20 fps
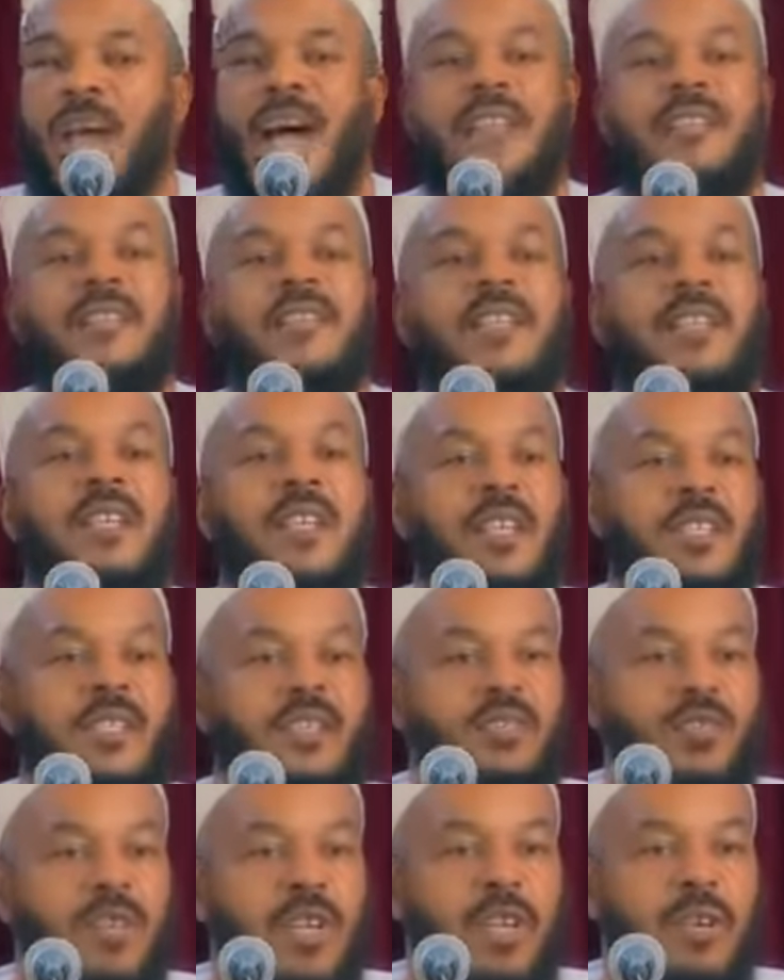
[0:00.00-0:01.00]
lost in
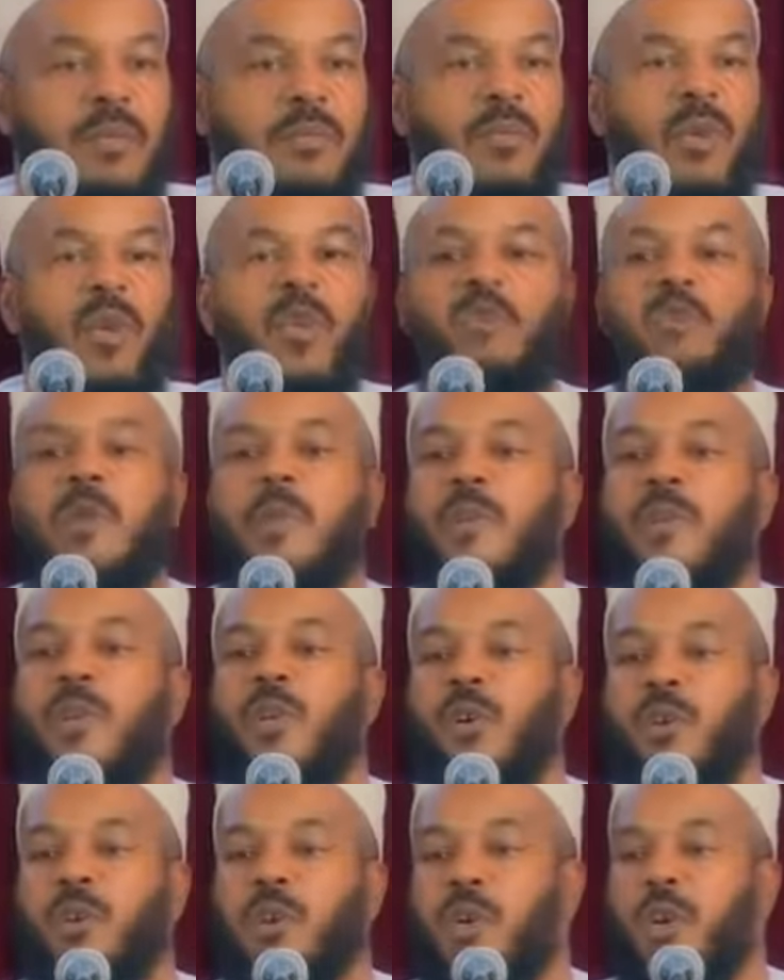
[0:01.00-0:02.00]
history. Most
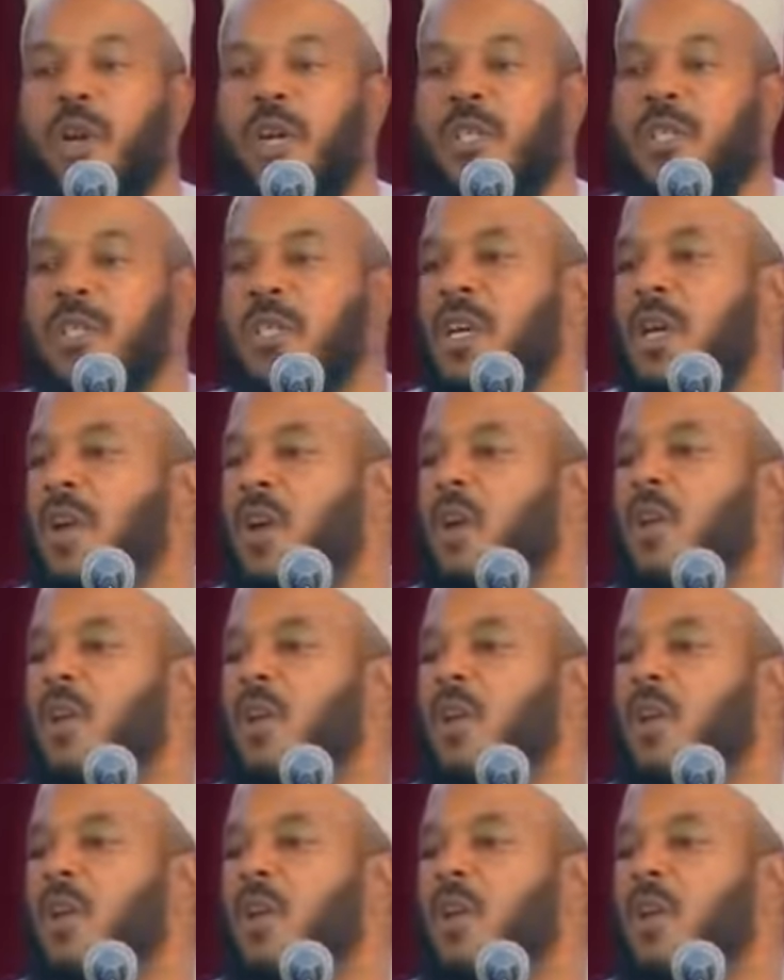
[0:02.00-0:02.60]
people don't know it.